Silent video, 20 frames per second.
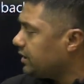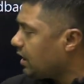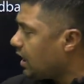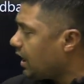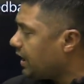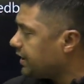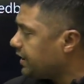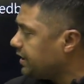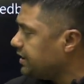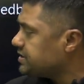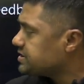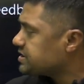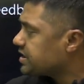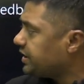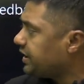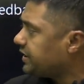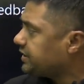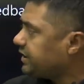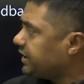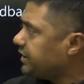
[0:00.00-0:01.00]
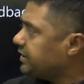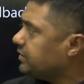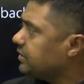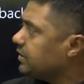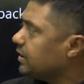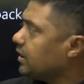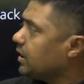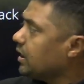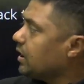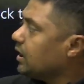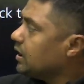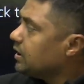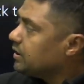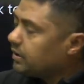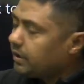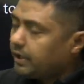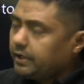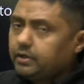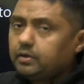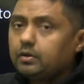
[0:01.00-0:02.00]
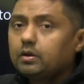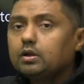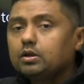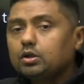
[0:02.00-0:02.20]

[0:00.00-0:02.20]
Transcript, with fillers: RL is connected, right?